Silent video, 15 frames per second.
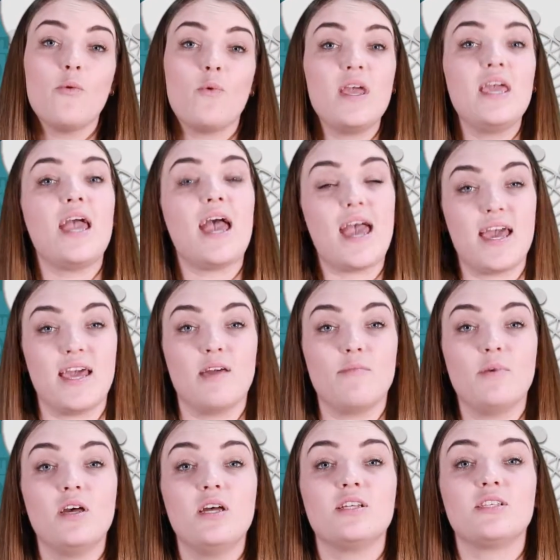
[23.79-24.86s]
We
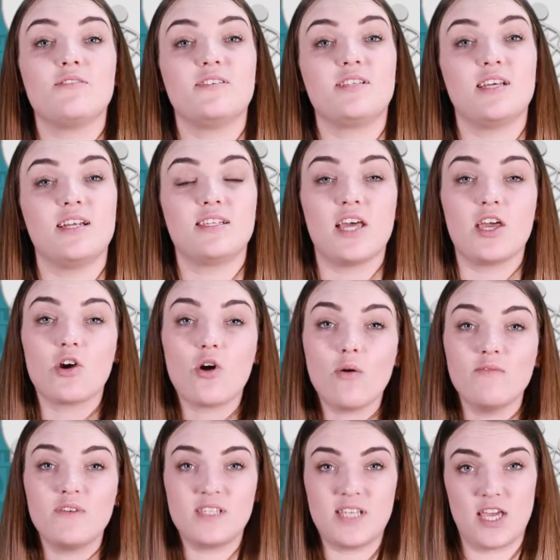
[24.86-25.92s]
aim to facilitate
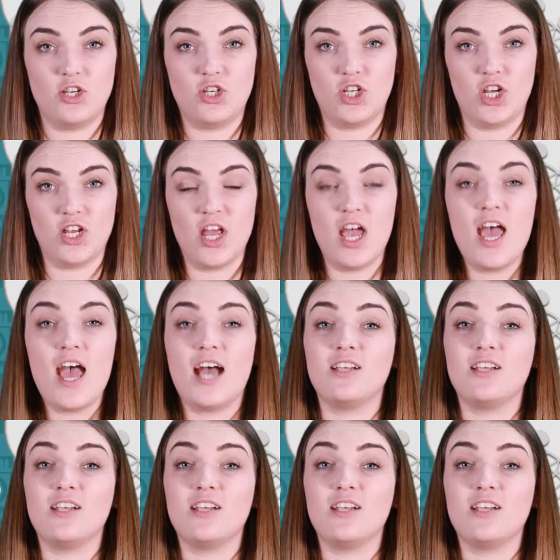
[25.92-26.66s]
conversation